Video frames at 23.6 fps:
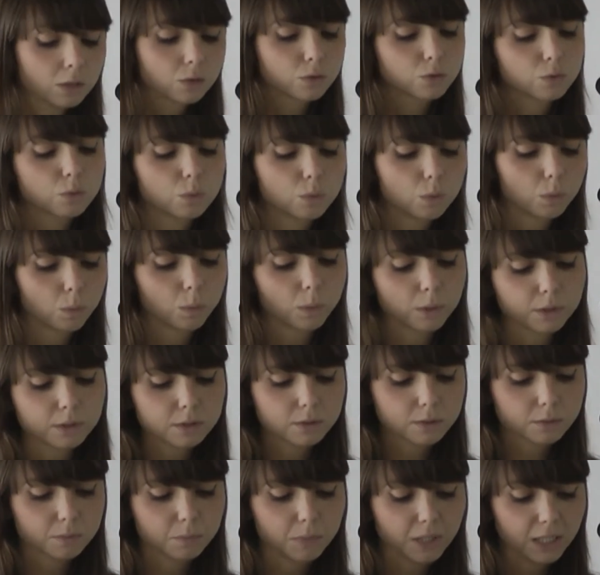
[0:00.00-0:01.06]
pseudo-word
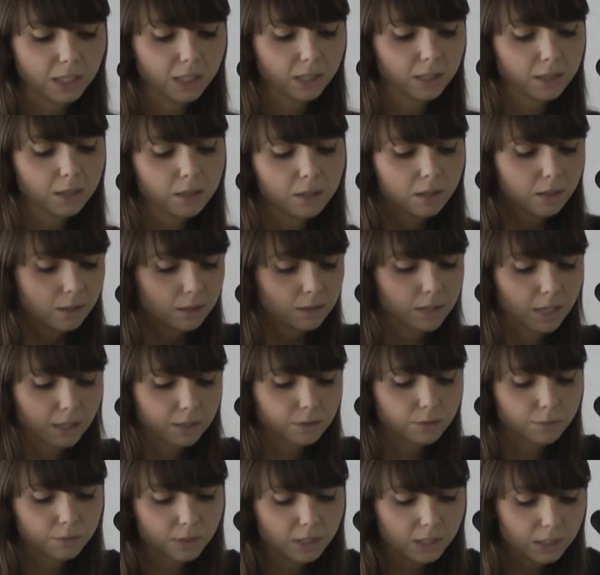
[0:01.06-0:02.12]
speed,
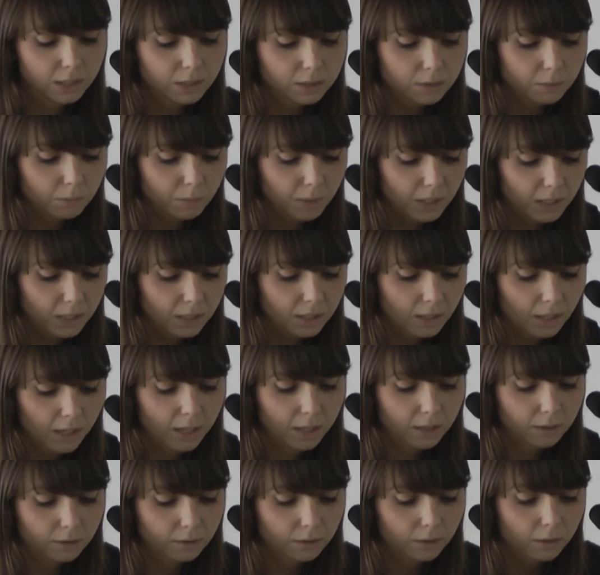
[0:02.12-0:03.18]
text reading speed,
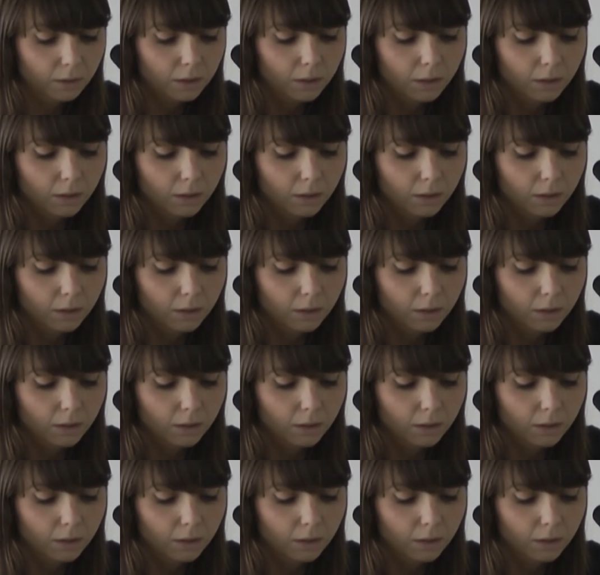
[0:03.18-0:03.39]
and